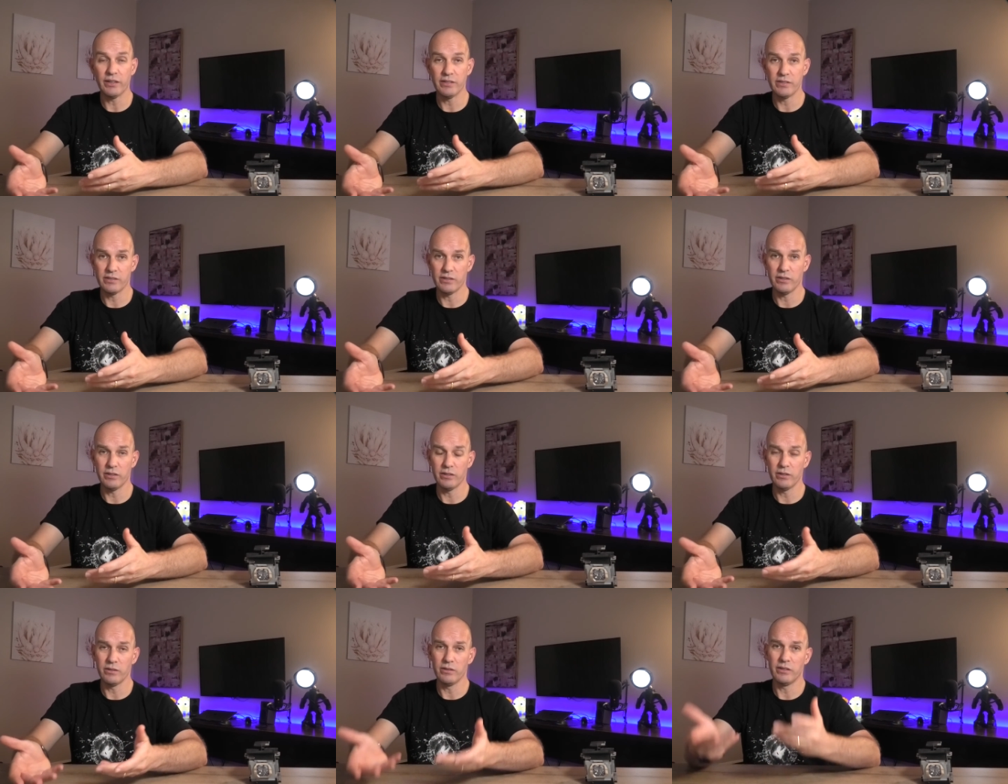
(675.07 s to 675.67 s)

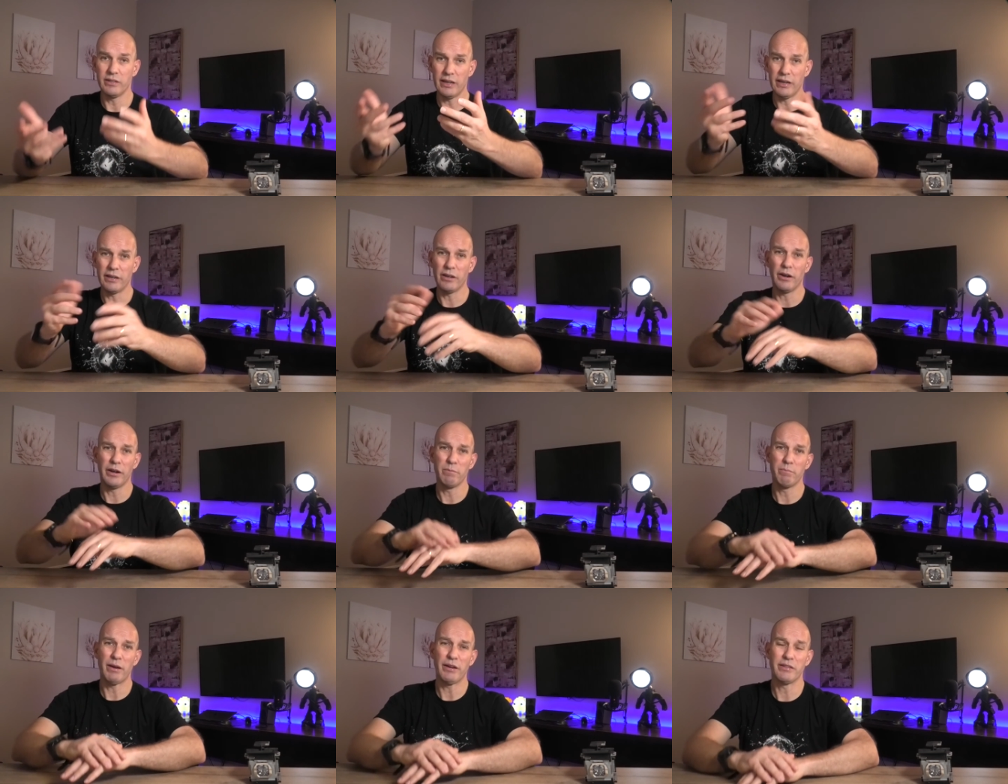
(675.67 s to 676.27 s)
So yeah, it
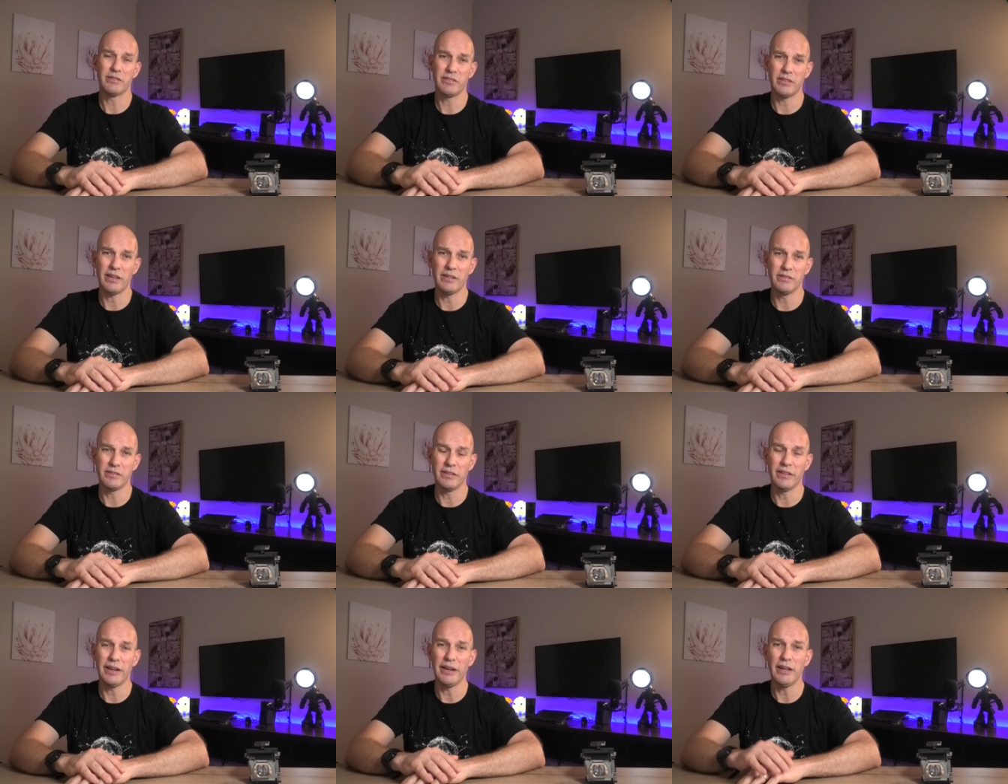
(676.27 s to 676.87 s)
only makes
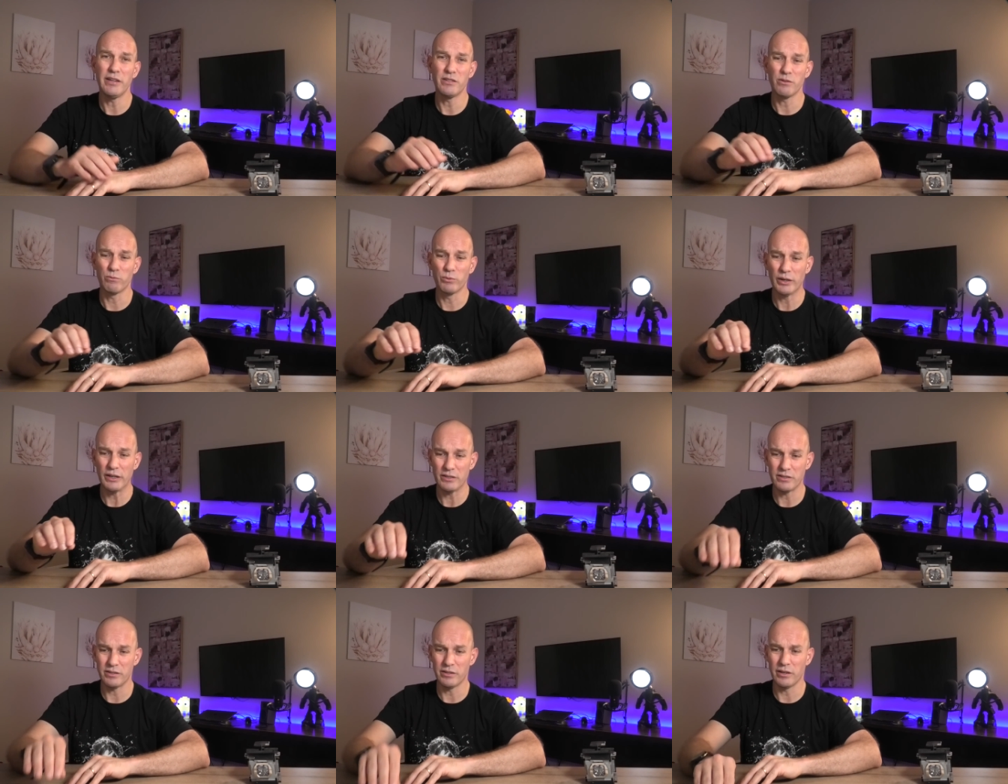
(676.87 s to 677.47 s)
sense that they need to
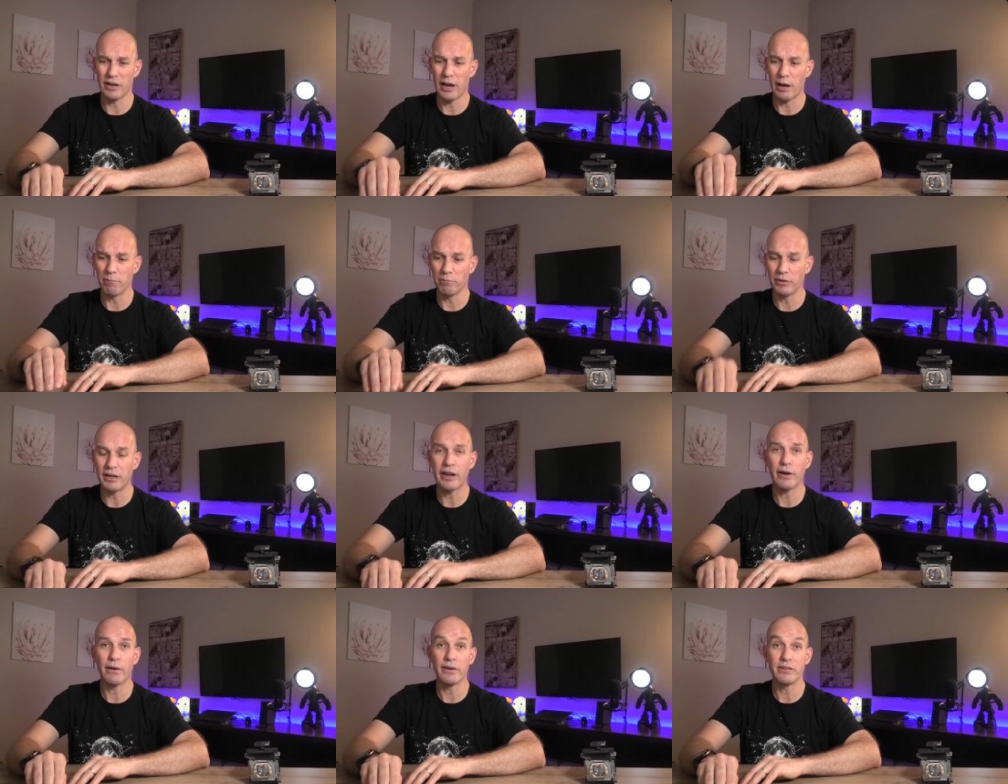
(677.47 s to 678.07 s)
really um,
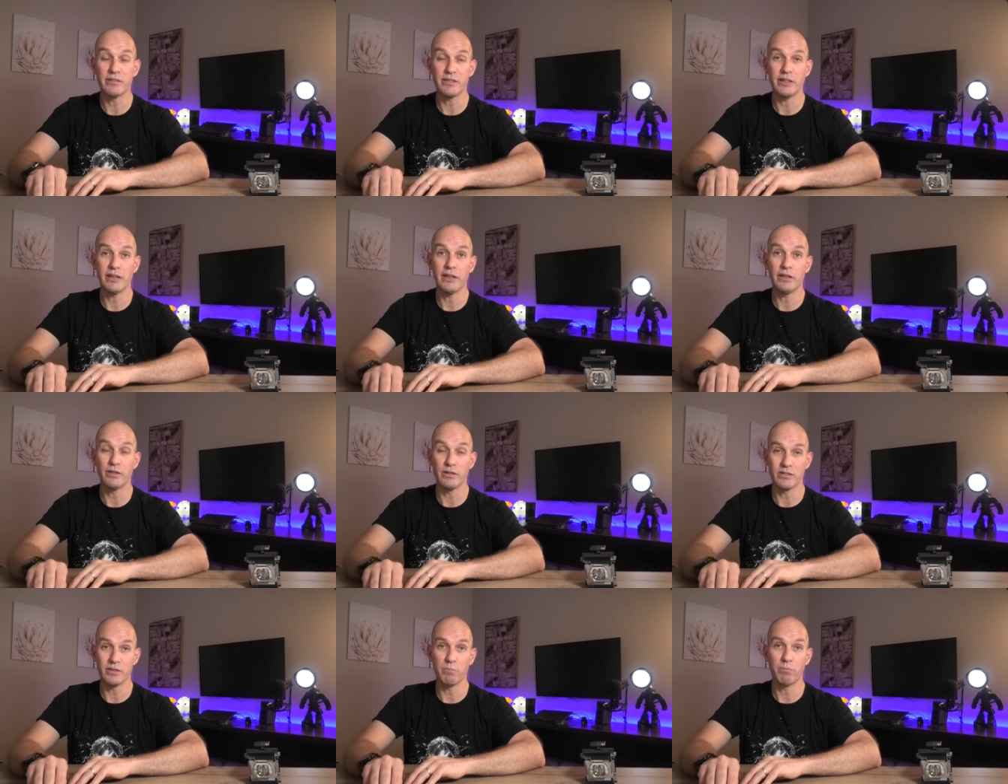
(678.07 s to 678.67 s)
guarantee
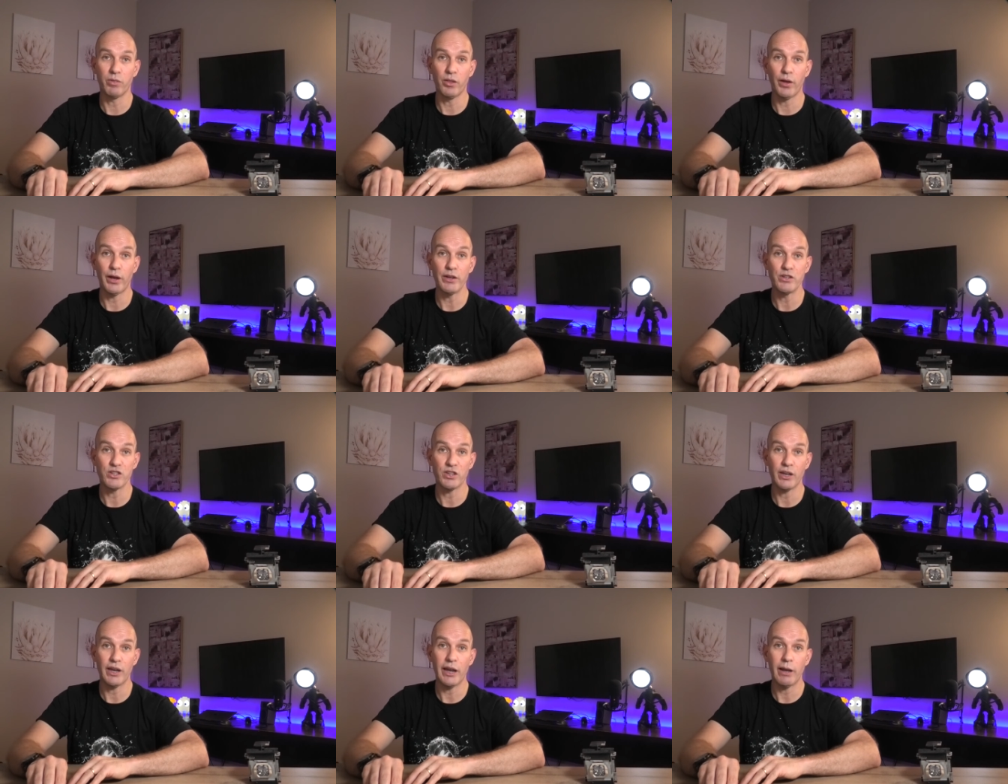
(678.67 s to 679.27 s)
the supply
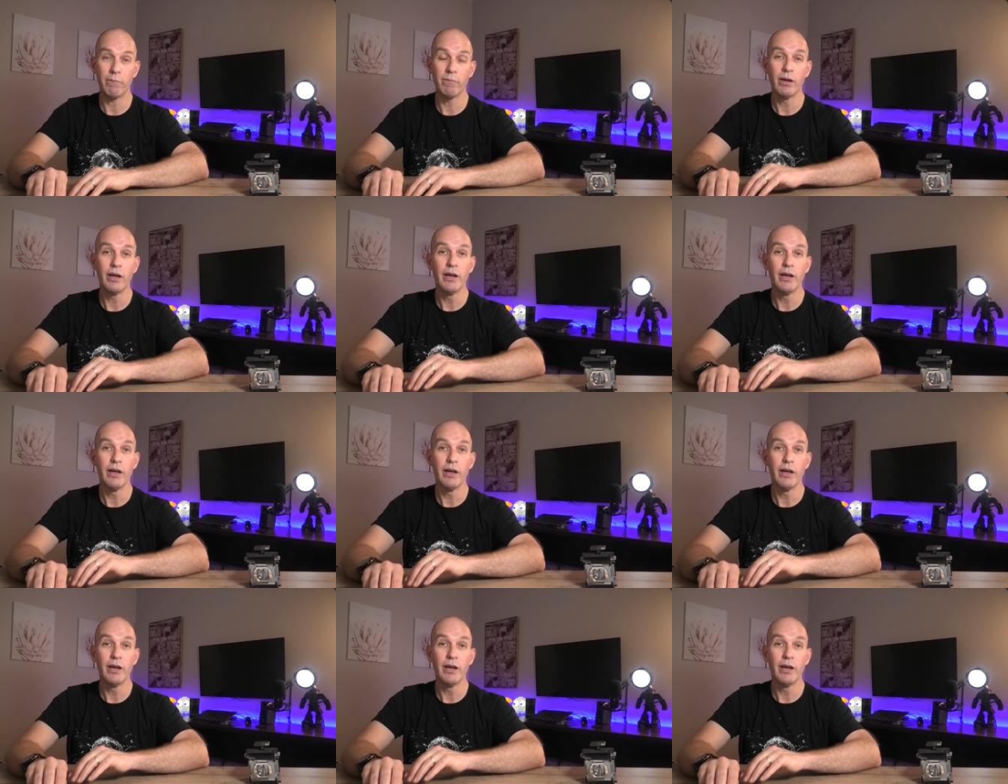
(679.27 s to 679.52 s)
chain